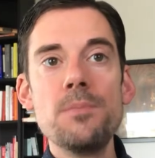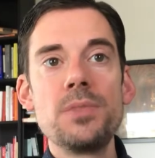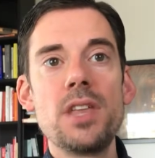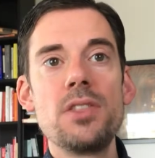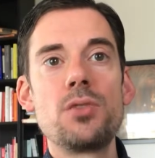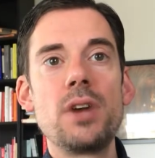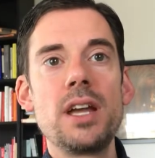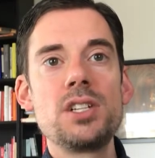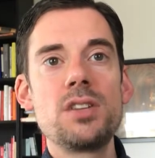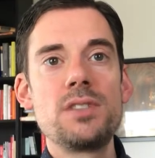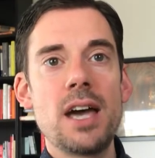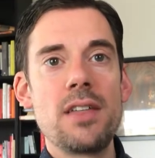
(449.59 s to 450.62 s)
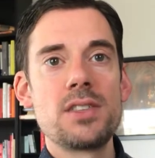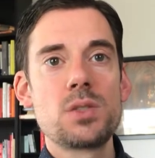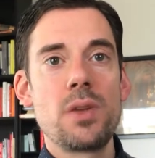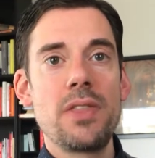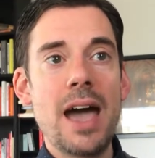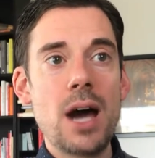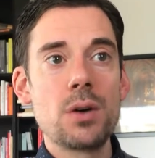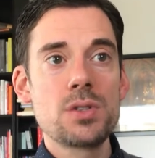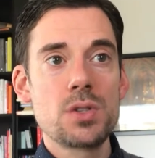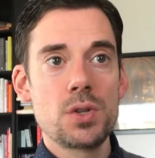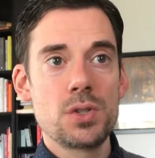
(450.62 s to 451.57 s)
then the range of deaths without
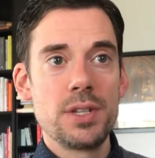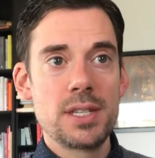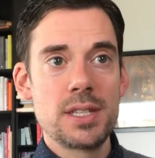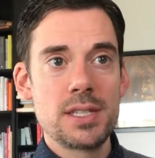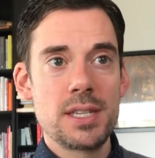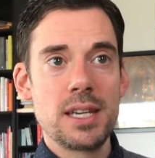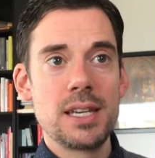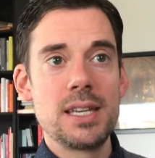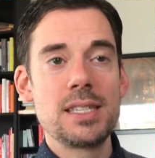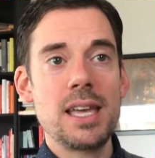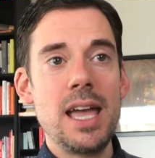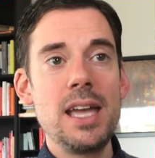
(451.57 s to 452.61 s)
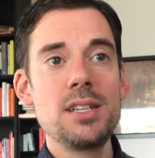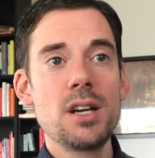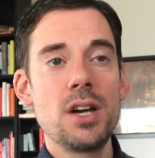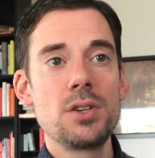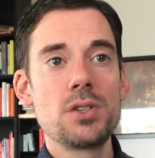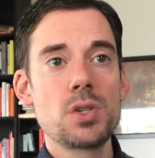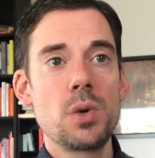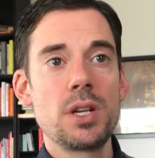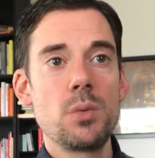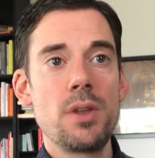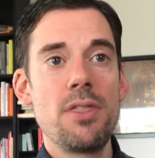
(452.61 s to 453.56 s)
social distancing is
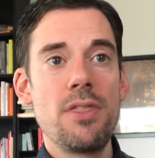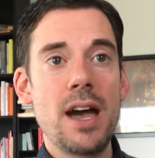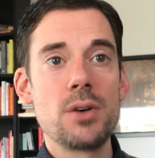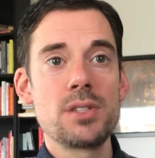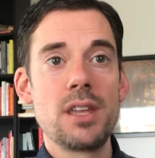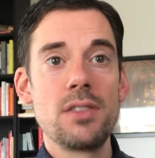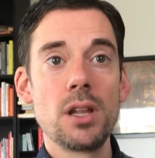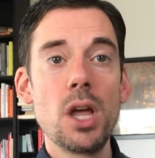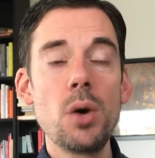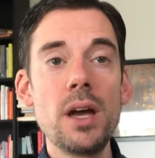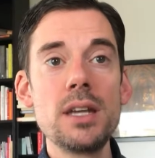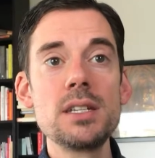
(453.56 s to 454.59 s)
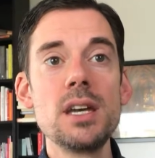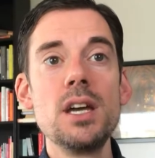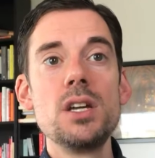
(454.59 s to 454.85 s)
821,000 at the low end